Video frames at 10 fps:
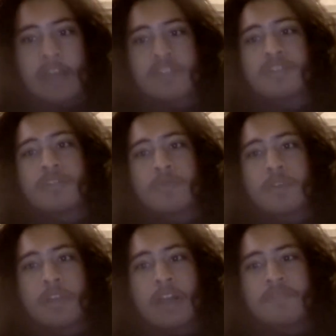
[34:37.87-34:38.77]
Actually, in
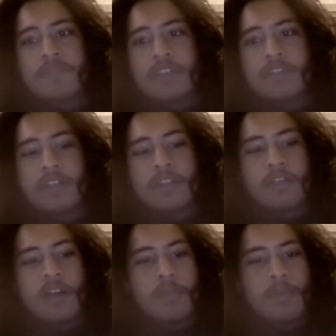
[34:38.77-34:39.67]
real life, they take a
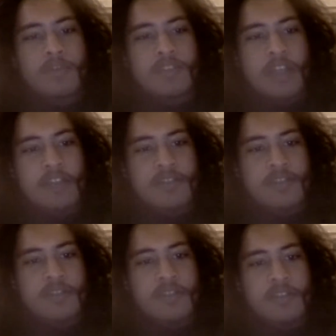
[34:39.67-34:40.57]
lot more
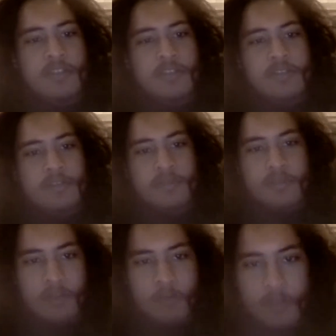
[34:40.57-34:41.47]
taxes than this,
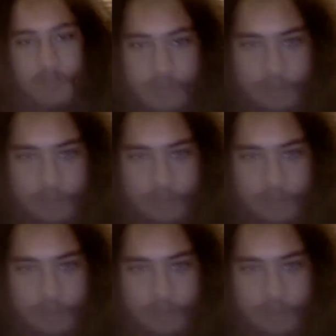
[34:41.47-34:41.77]
than what is